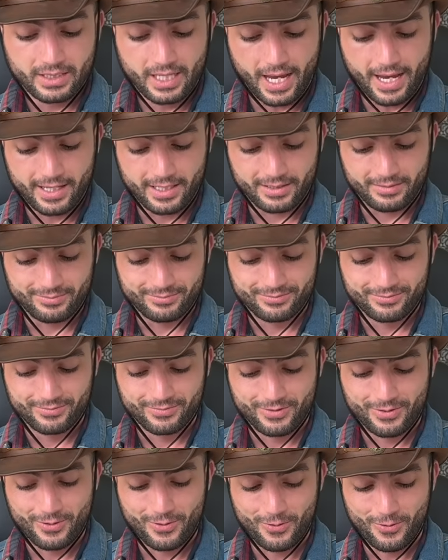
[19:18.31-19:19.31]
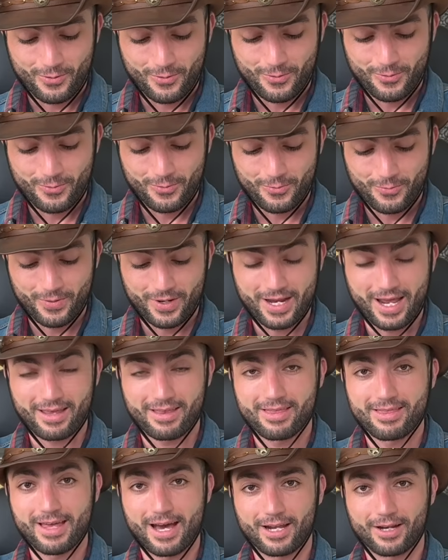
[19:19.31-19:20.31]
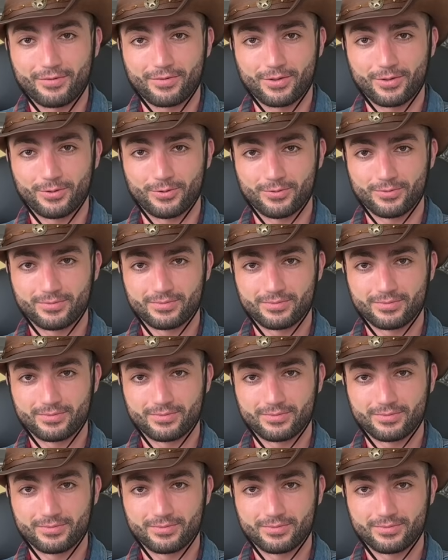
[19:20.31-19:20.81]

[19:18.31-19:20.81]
came when I thought of you.